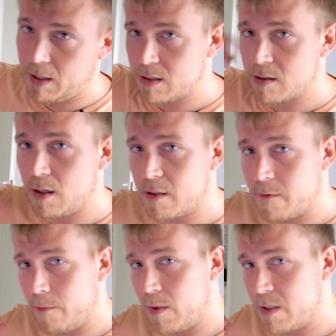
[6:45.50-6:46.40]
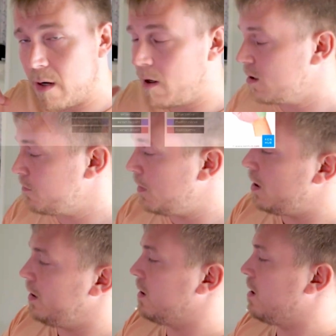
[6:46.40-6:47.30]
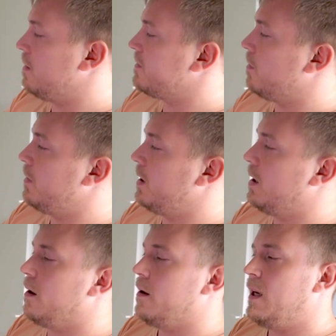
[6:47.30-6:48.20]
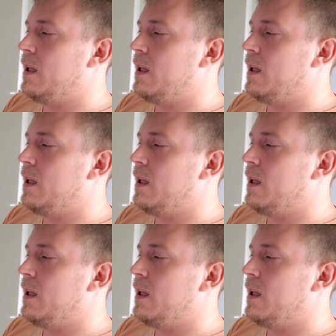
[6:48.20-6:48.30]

It starts from the cervical spine, it comes from here,